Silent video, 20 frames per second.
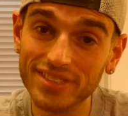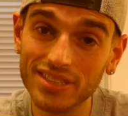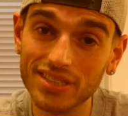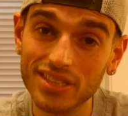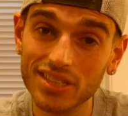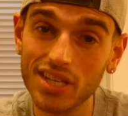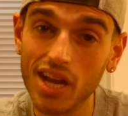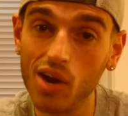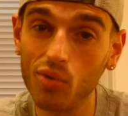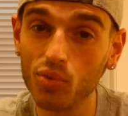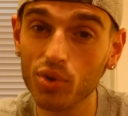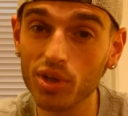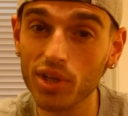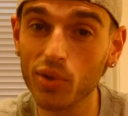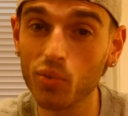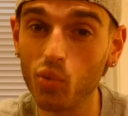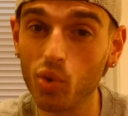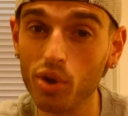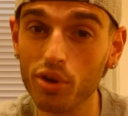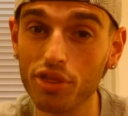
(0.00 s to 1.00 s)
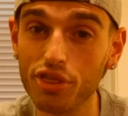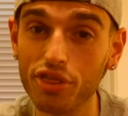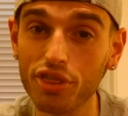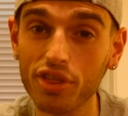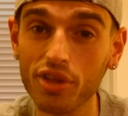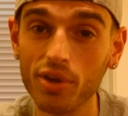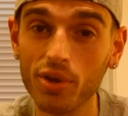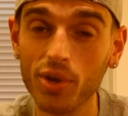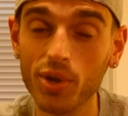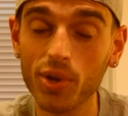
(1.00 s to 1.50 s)
It's not really
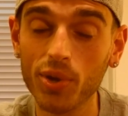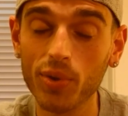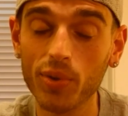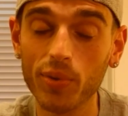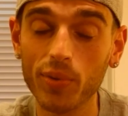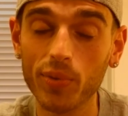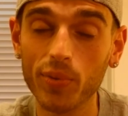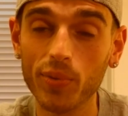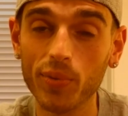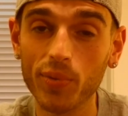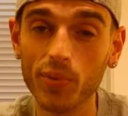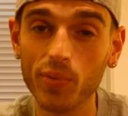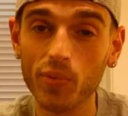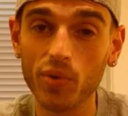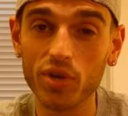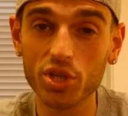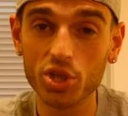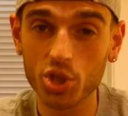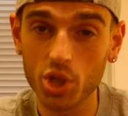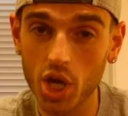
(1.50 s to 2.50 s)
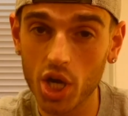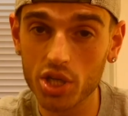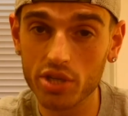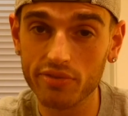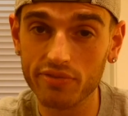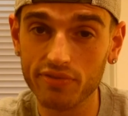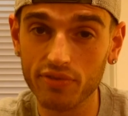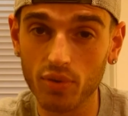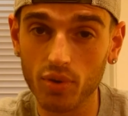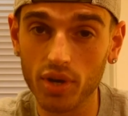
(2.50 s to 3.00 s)
worth what he's
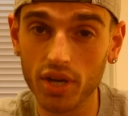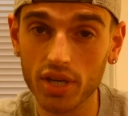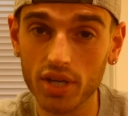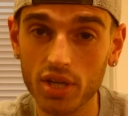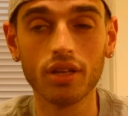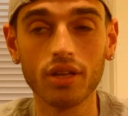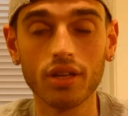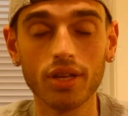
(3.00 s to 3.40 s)
charging for it.